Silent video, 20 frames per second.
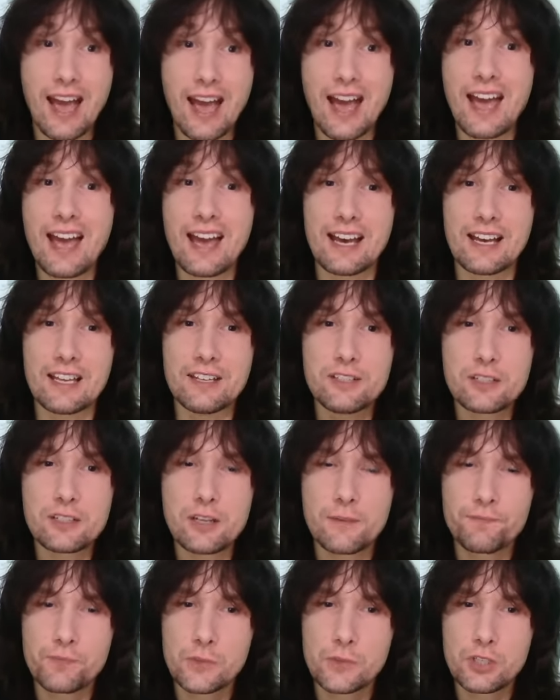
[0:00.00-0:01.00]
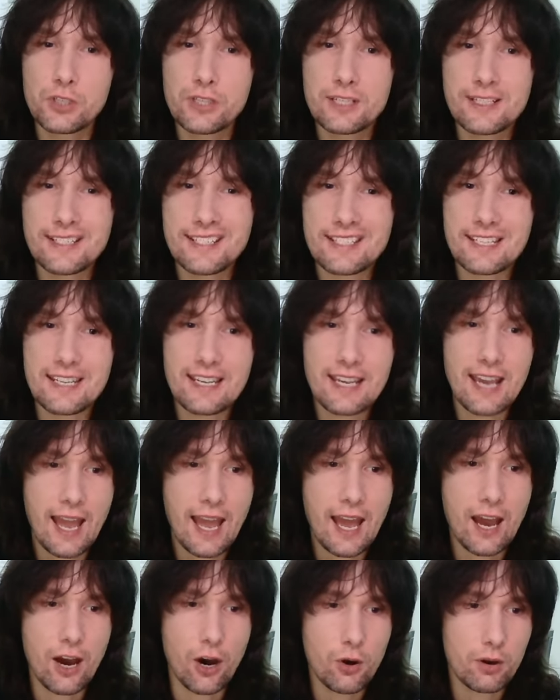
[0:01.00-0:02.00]
and you can see
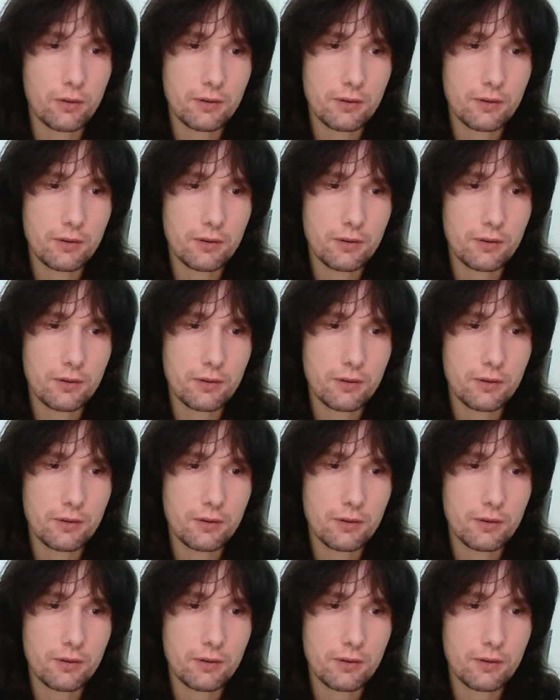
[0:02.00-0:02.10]
how,